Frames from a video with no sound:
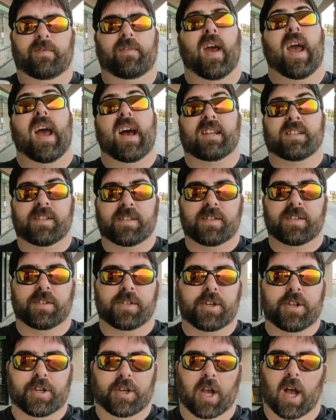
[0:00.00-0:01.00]
fast
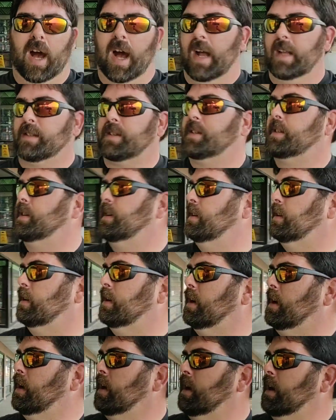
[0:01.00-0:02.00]
shots.
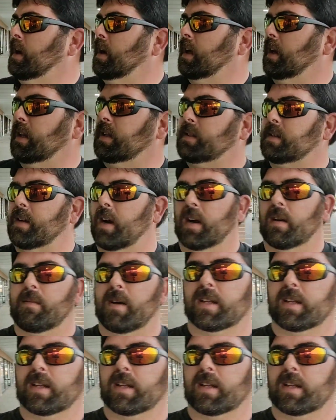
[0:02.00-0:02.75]
Let's talk